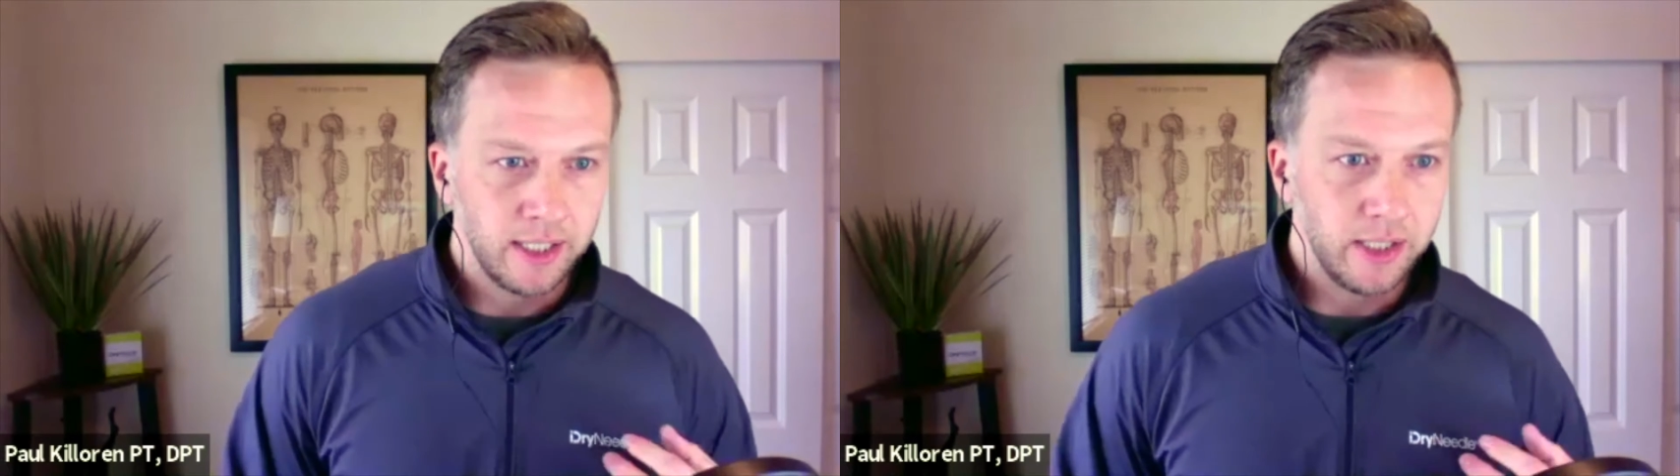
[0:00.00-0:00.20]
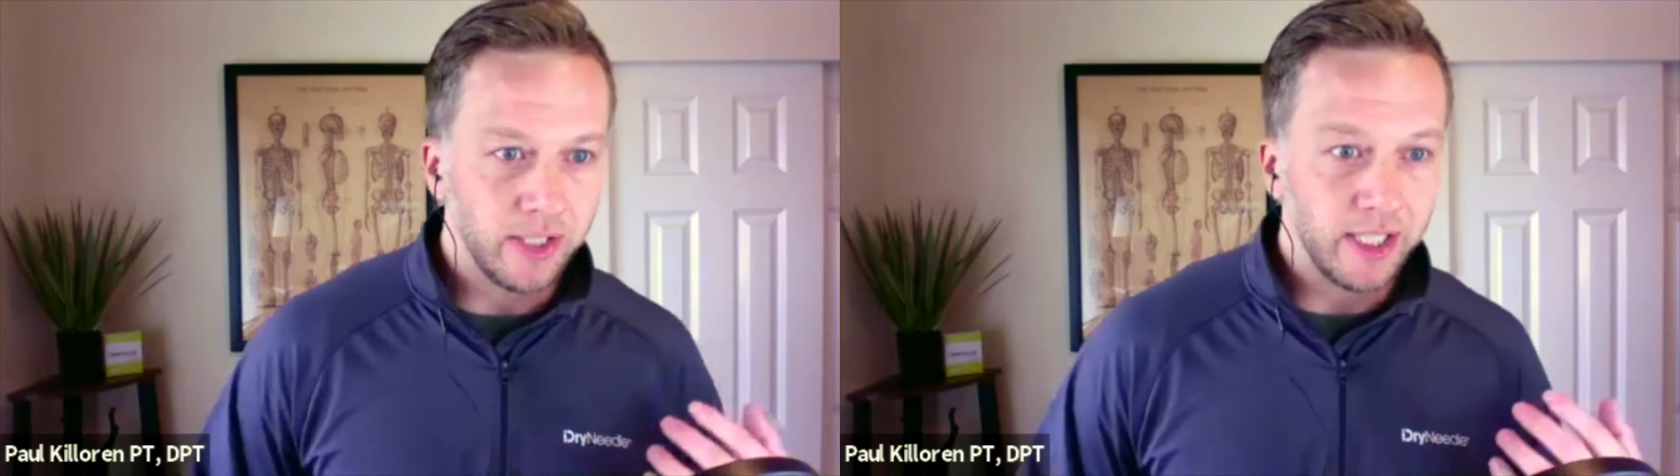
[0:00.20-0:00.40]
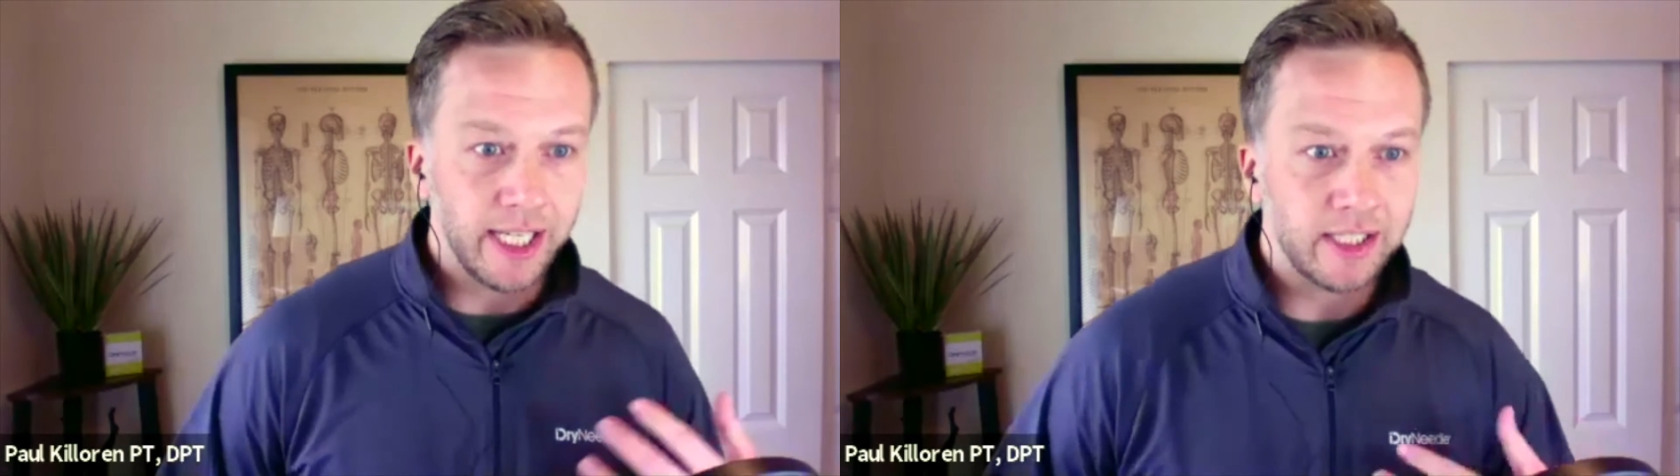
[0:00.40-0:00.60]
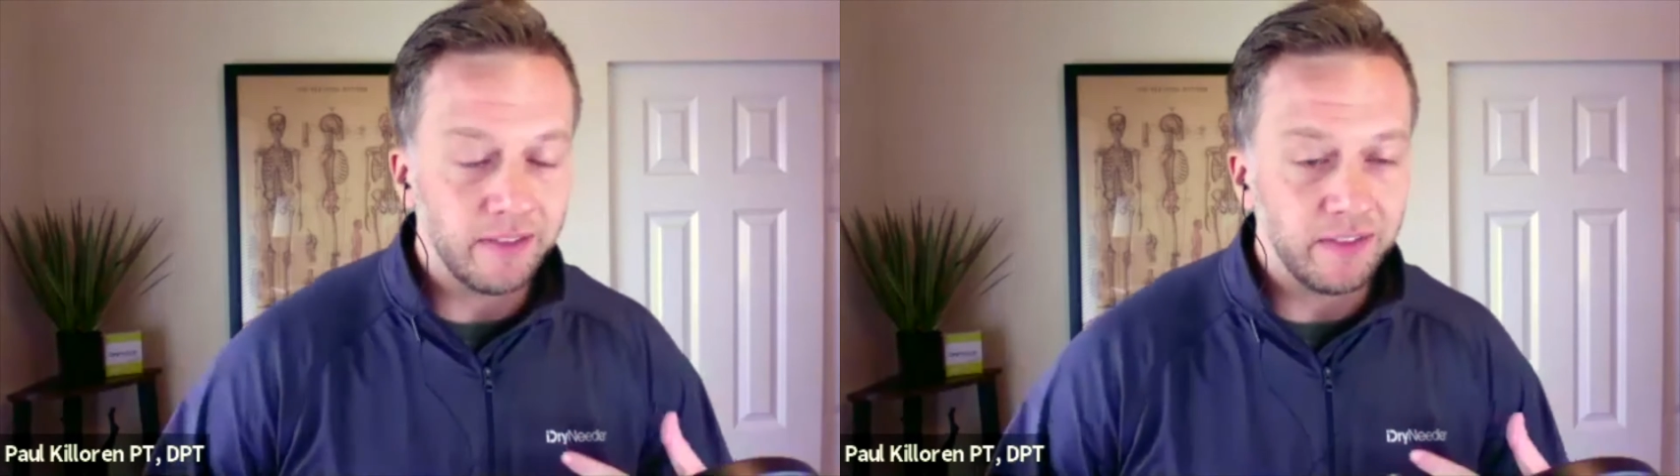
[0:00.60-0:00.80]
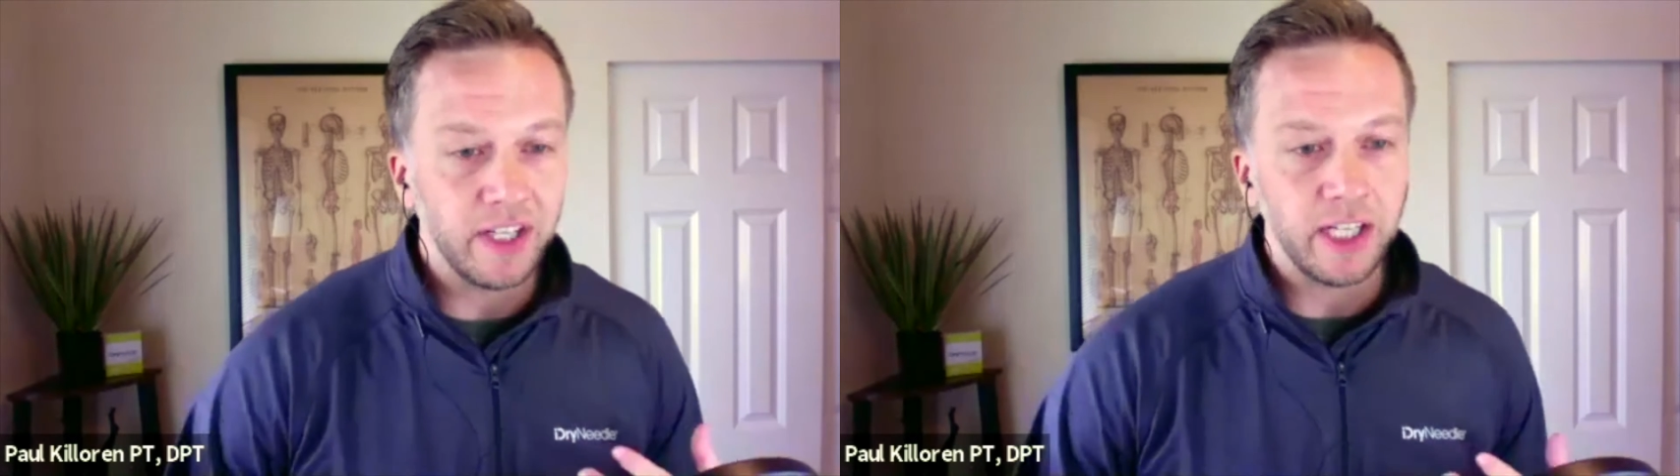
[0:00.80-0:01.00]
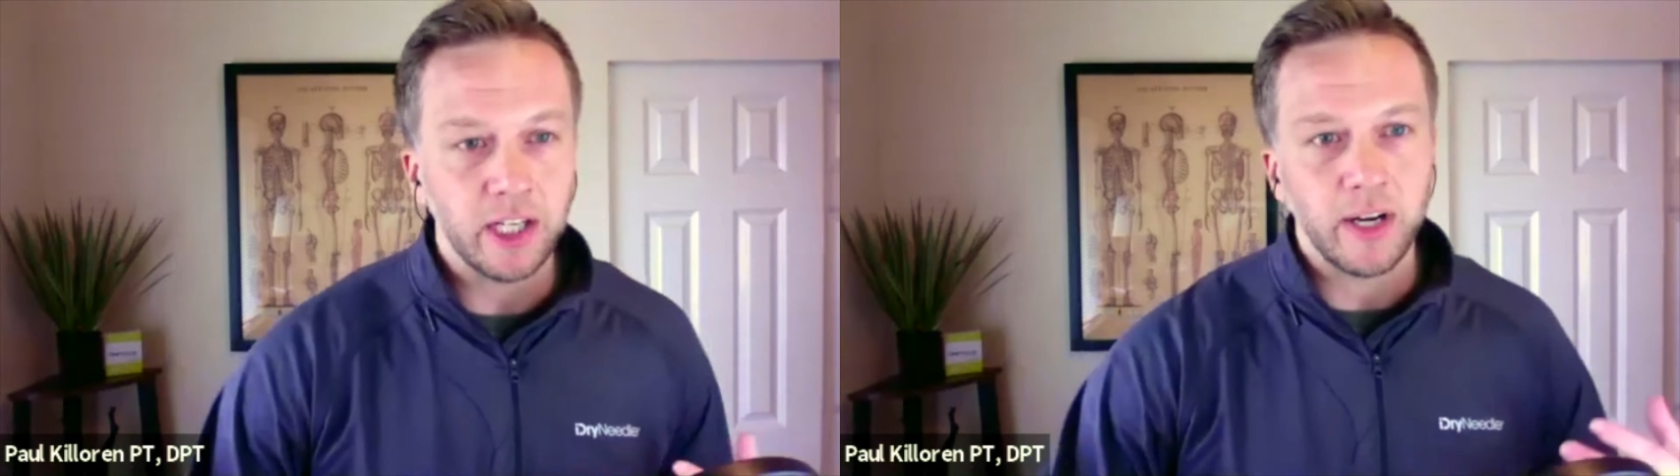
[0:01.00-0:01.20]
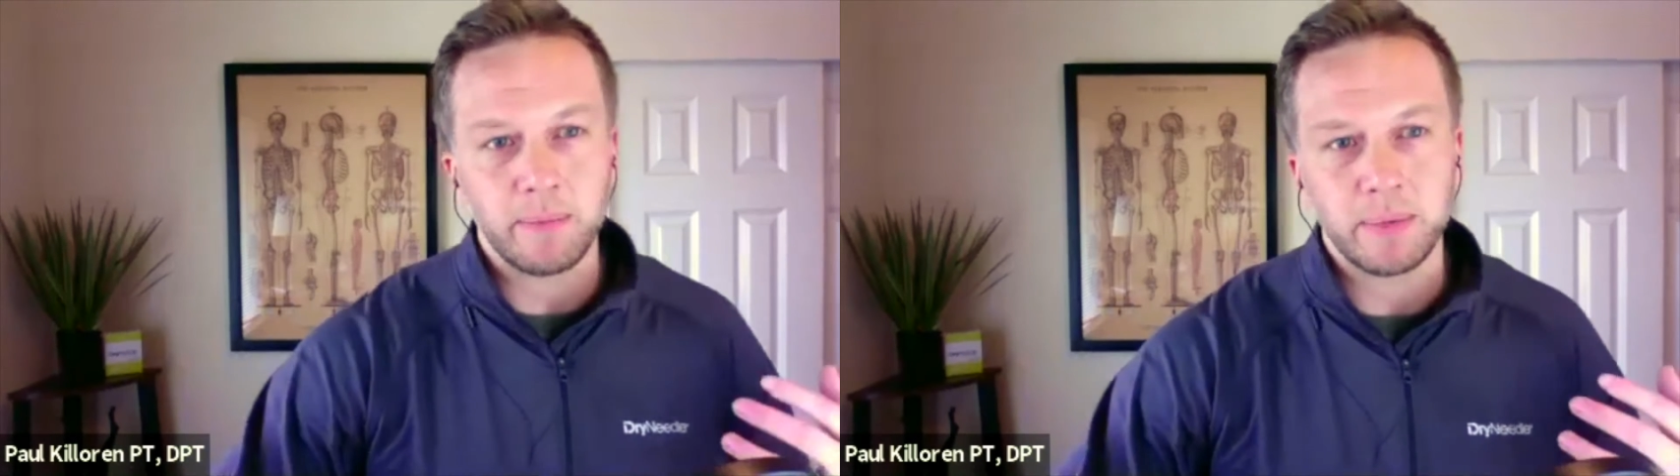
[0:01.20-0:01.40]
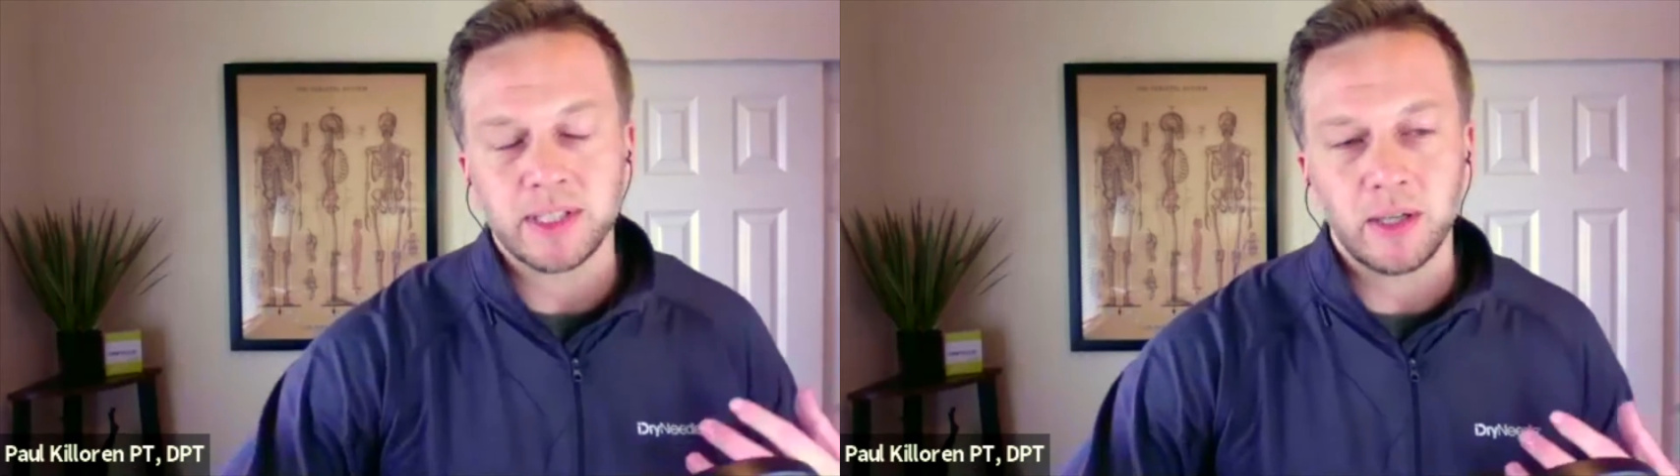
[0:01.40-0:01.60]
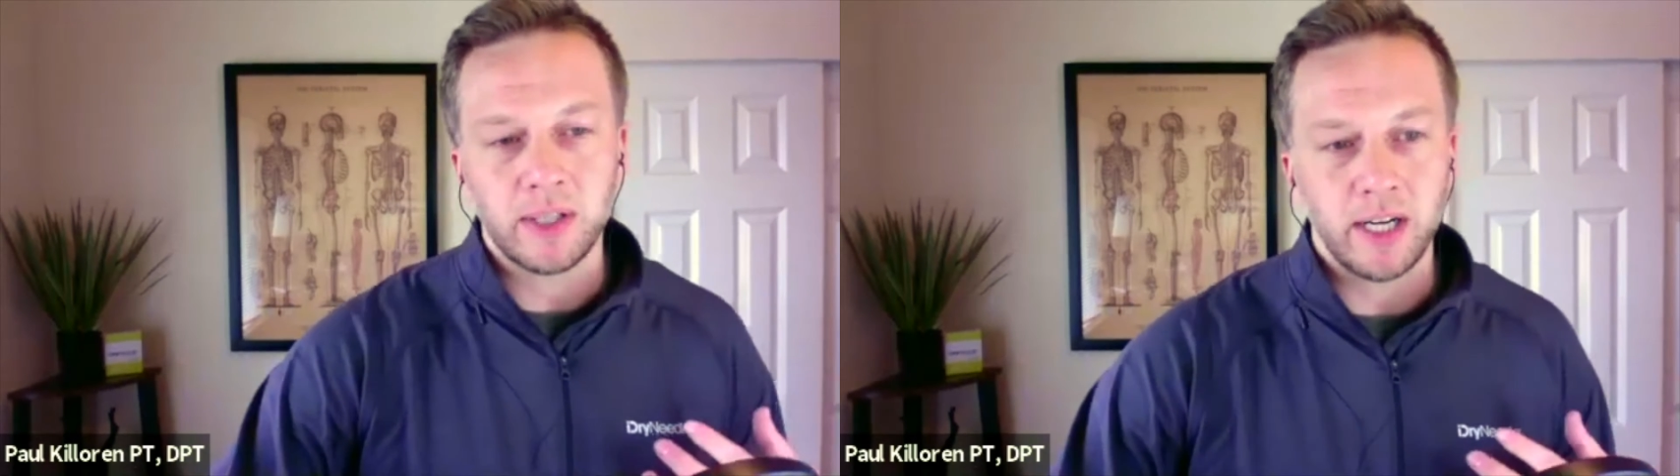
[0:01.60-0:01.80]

You can catch the video episode